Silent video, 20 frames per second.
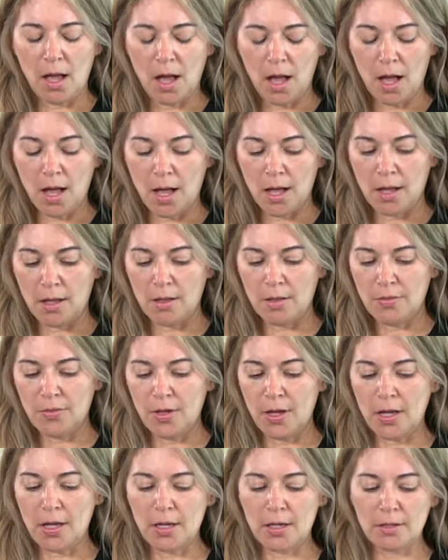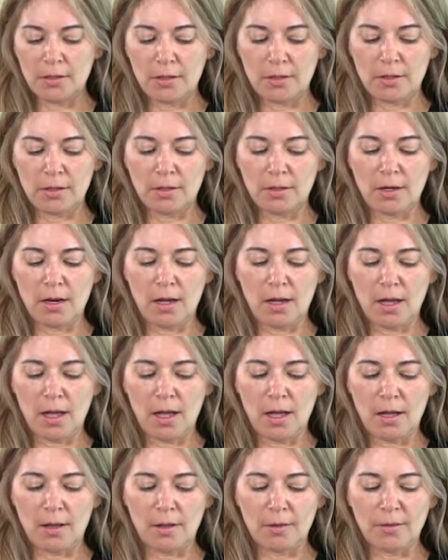uh, the
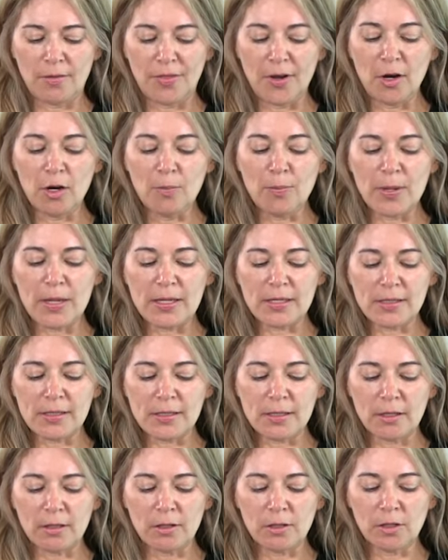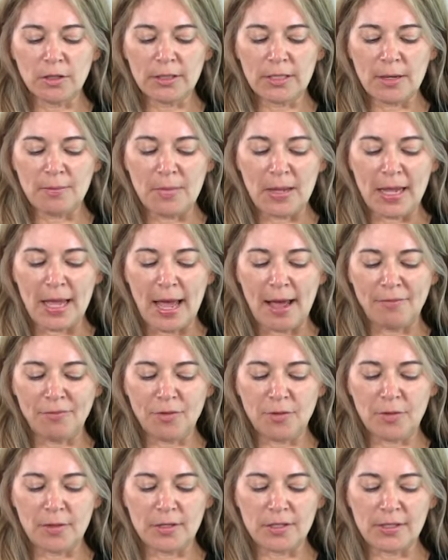uh, therapist looked at me
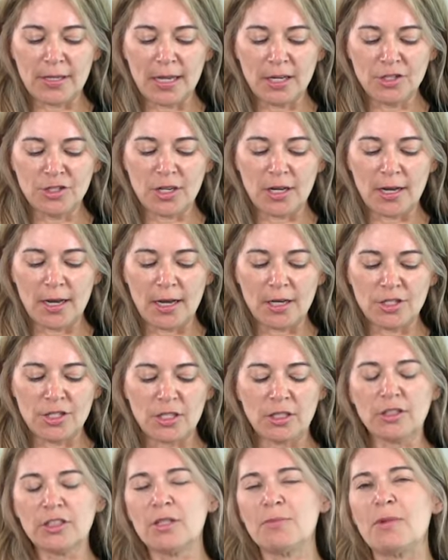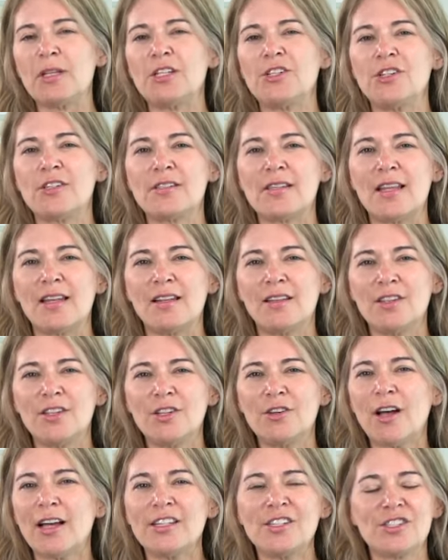after the session and she looked at me and she said,
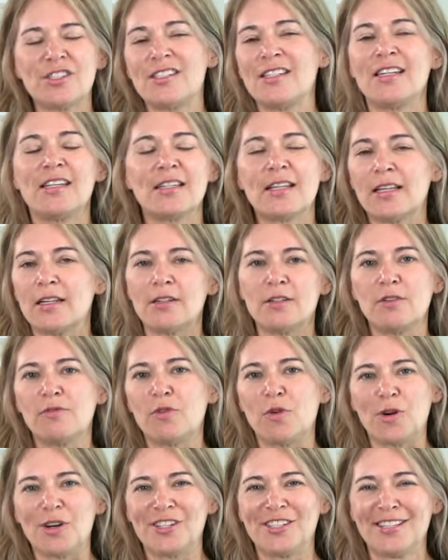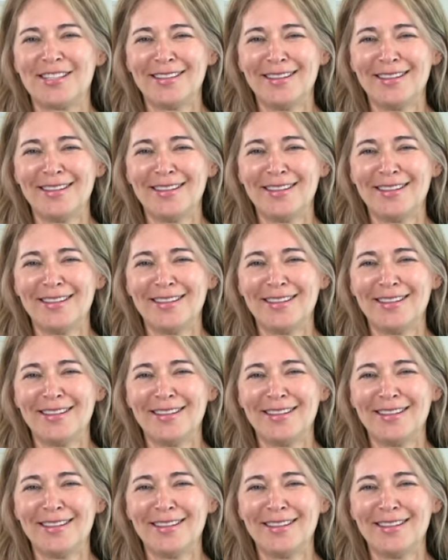You guys just need to get a divorce.